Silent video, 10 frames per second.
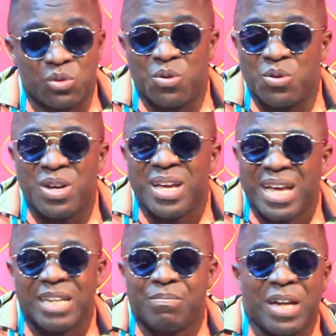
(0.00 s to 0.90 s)
so
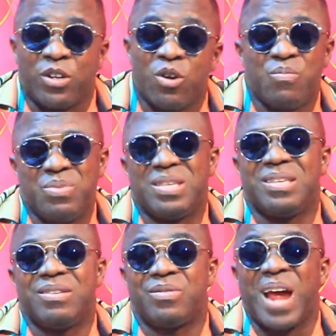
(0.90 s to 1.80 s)
it might not
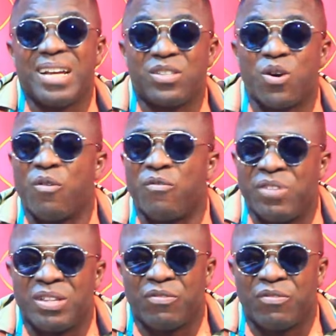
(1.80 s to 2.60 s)
be right or fit